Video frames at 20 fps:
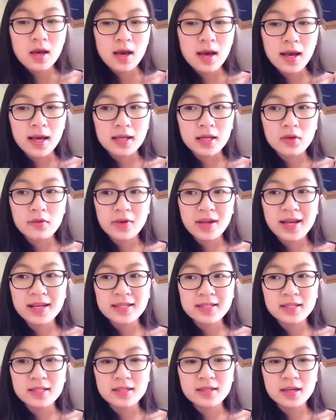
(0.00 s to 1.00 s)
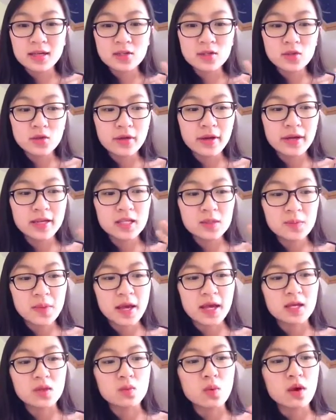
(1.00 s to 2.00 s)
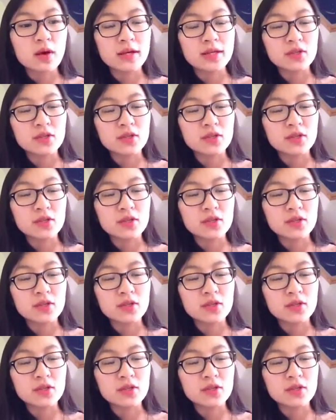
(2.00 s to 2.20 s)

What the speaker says: and I sort of explained what